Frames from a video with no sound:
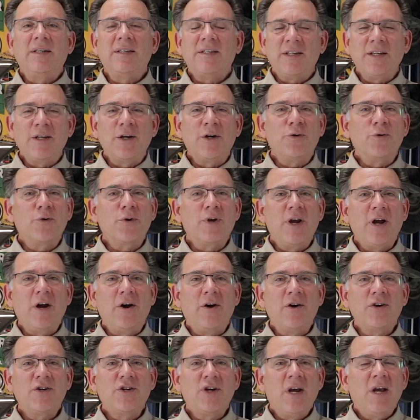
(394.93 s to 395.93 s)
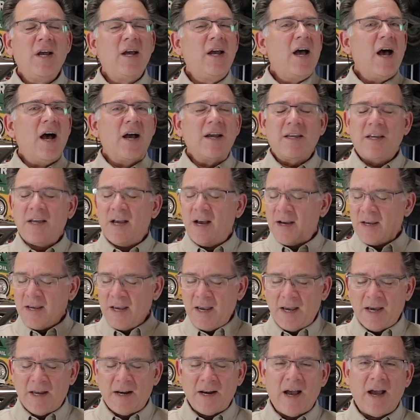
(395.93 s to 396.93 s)
It's the undercarriage.
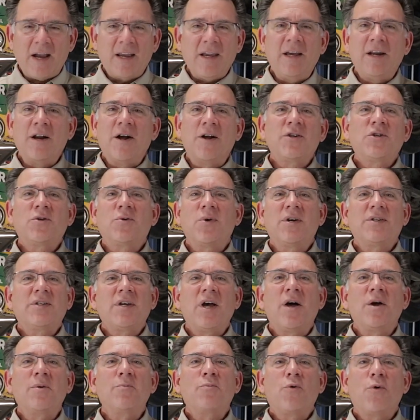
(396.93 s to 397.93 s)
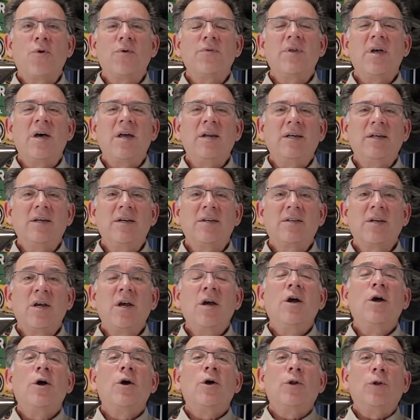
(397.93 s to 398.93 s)
Again, I cannot stress how important that is.
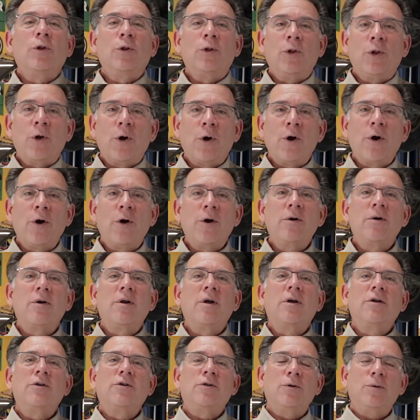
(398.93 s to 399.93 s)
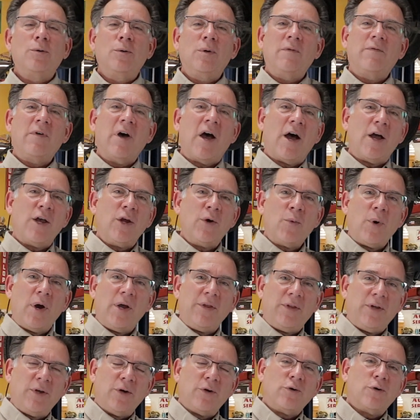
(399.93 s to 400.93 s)
Learn to
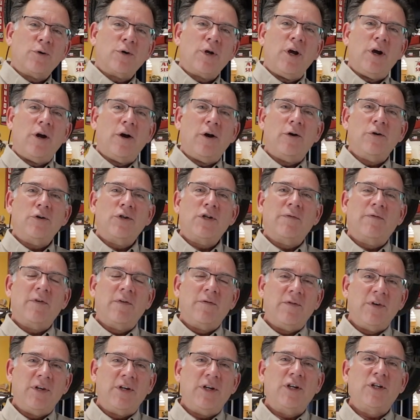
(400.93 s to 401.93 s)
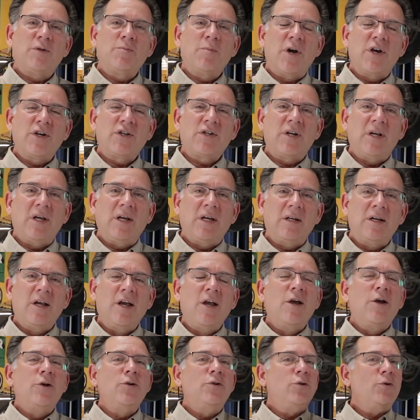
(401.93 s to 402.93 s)
evaluate the undercarriage of a vintage Mustang.
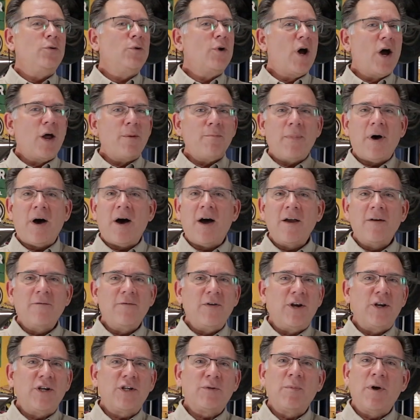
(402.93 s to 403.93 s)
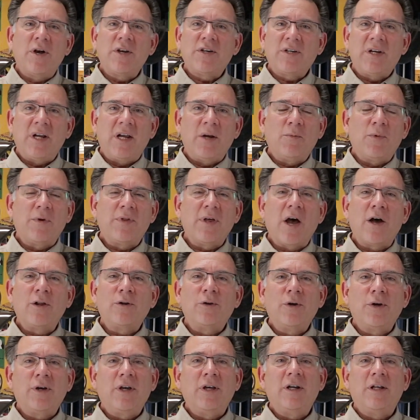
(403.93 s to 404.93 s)
Do not buy a vintage Mustang
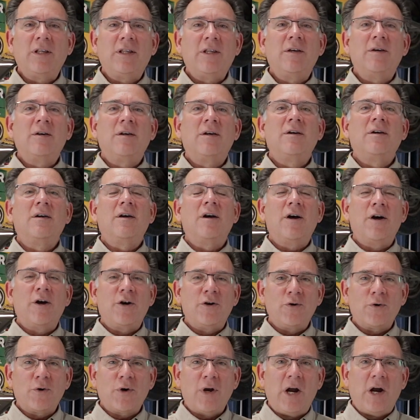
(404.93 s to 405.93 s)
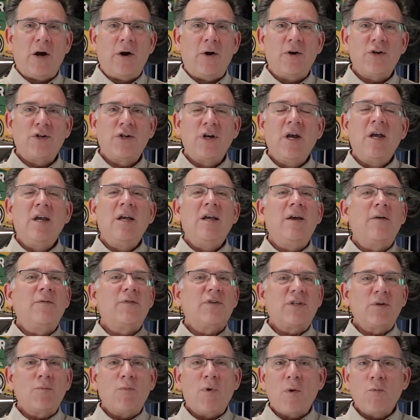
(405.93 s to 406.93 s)
without looking at the undercarriage.
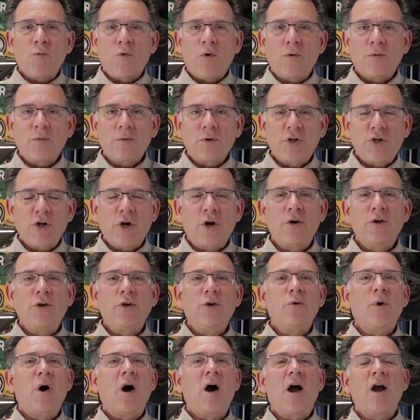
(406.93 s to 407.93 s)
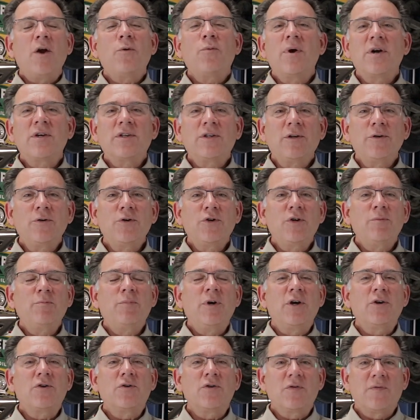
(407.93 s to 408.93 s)
If someone won't show you high resolution
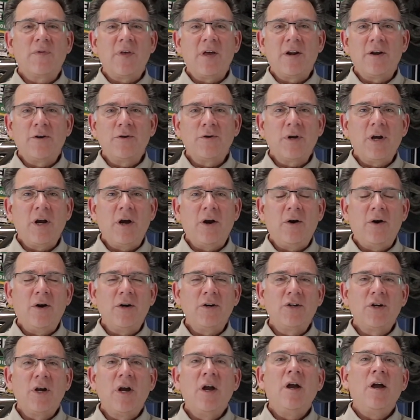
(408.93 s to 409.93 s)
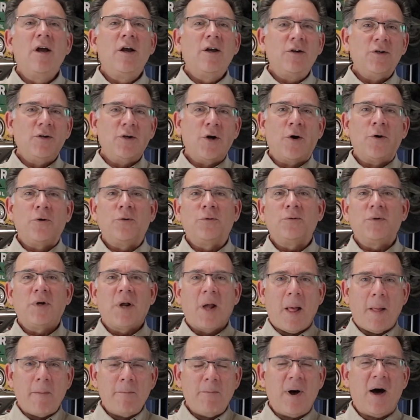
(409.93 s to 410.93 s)
pictures of that undercarriage, don't
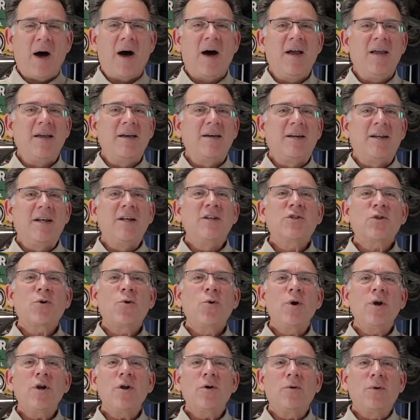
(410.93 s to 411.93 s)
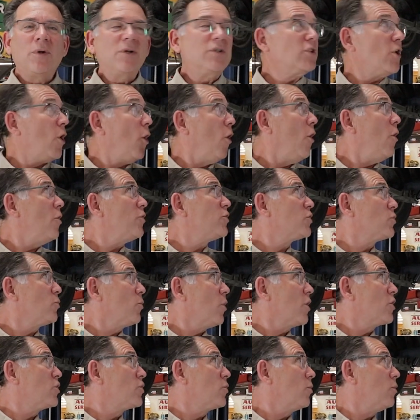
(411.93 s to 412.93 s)
buy it. It's critical. It's all
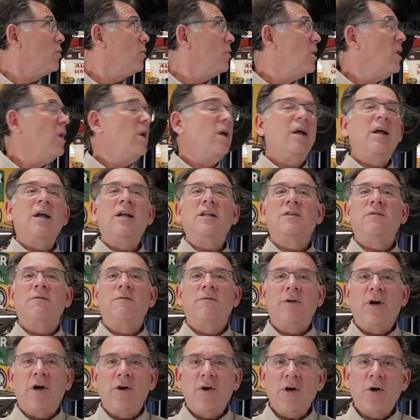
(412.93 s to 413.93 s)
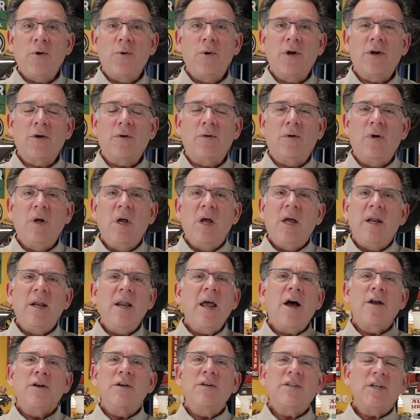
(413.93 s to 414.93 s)
structural. It's very critical.
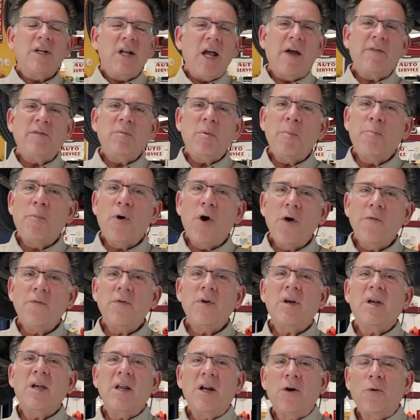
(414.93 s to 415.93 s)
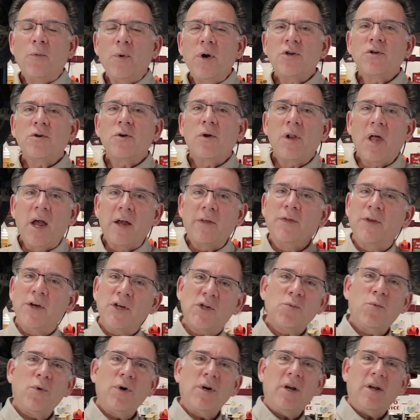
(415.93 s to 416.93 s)
Now, does it have to be perfect and original like
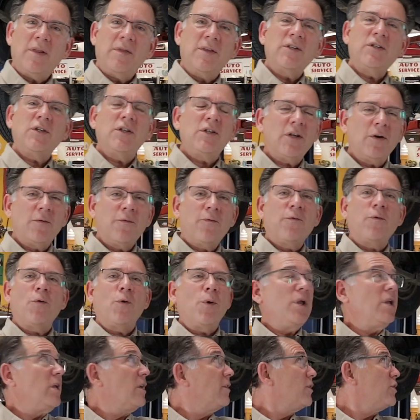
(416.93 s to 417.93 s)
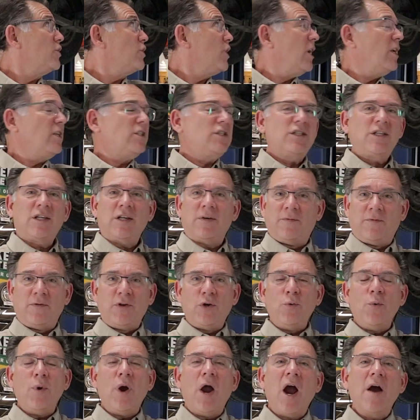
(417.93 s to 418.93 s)
this one? This is a freak. The chances of
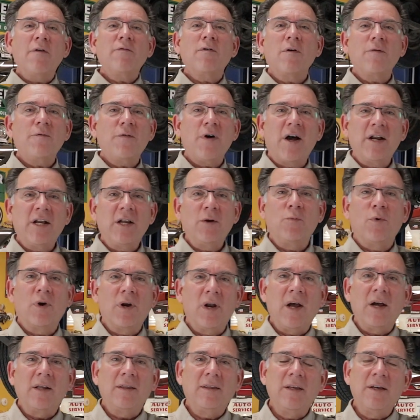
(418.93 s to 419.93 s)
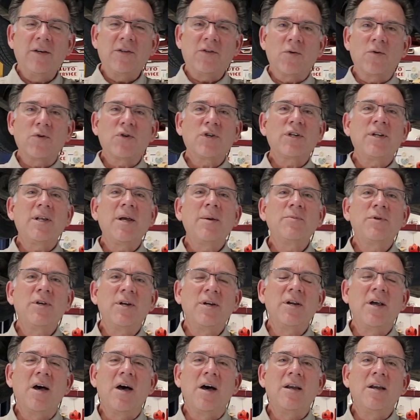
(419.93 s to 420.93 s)
you ever finding one like this are slim
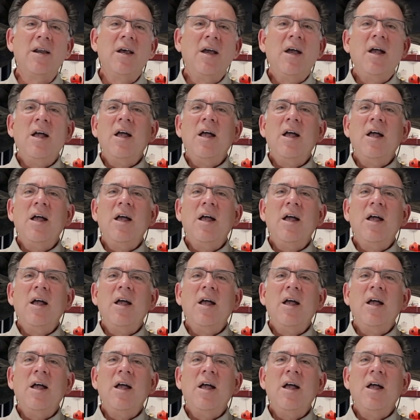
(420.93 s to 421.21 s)
to none.